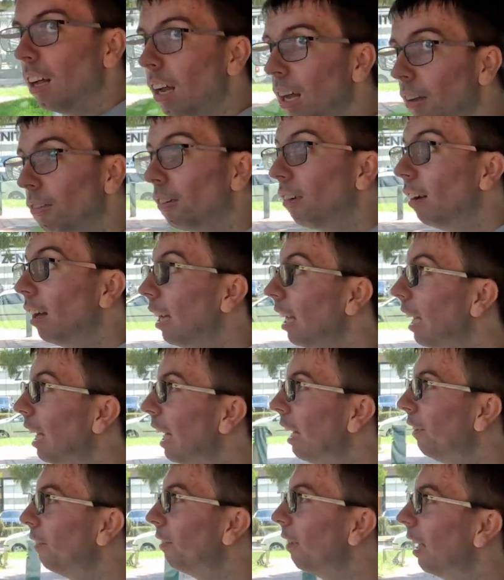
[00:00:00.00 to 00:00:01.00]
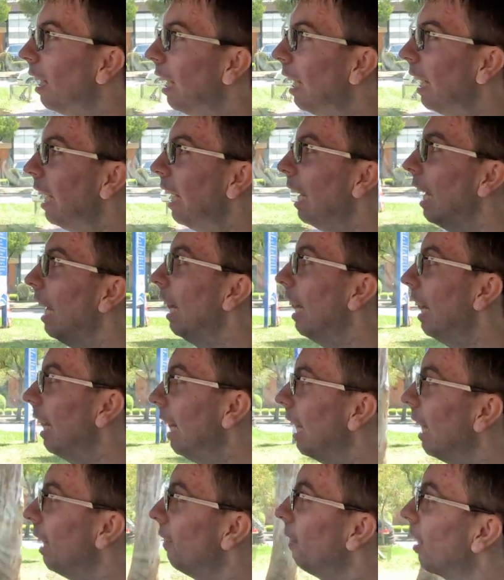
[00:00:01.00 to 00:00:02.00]
I thought, if
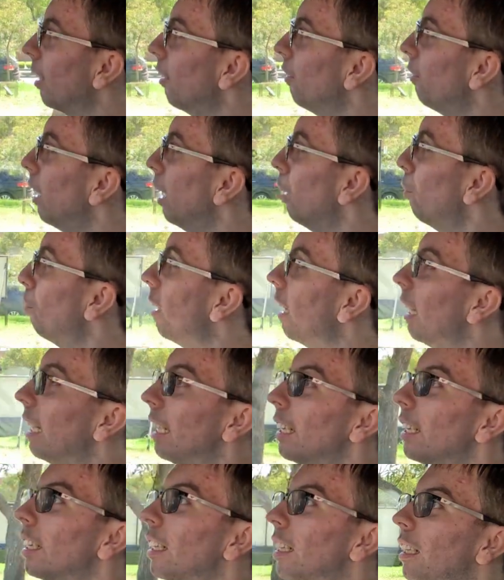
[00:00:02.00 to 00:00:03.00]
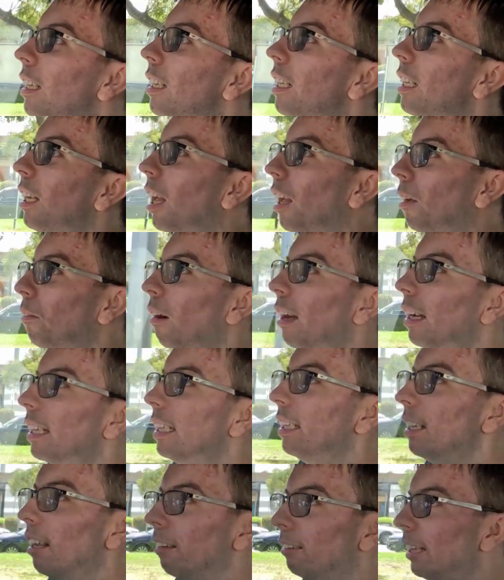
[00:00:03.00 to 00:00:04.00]
I can find a place, you know, if I
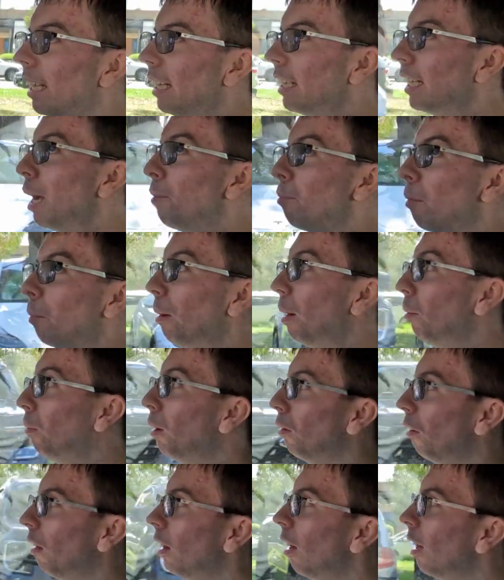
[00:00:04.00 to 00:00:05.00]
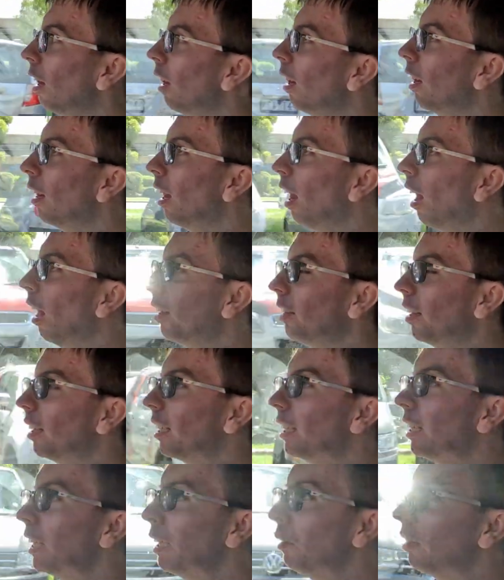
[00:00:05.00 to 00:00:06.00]
can, you know, set the camera up, I will. So
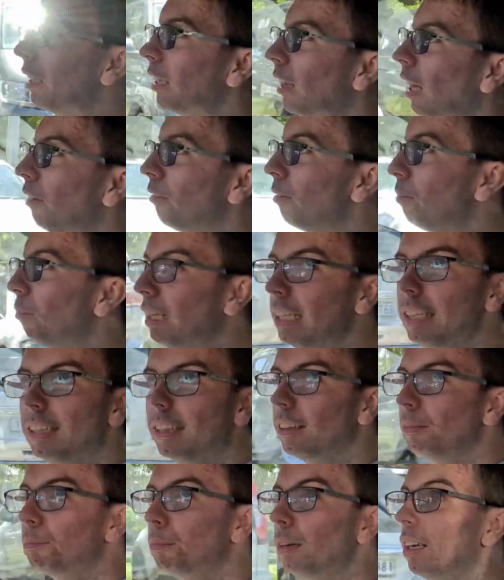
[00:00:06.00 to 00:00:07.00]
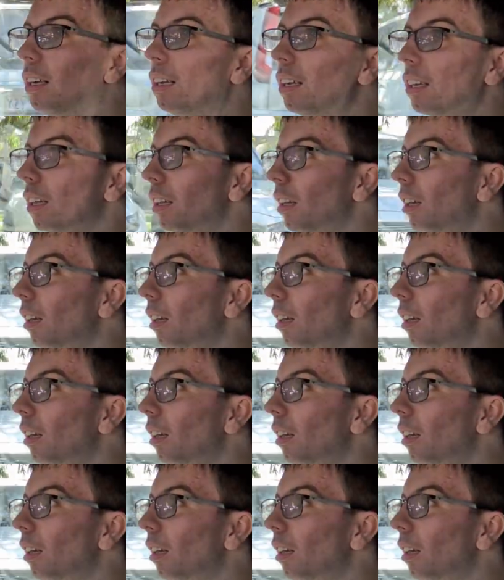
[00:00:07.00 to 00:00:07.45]
you can see what it's like for me to park.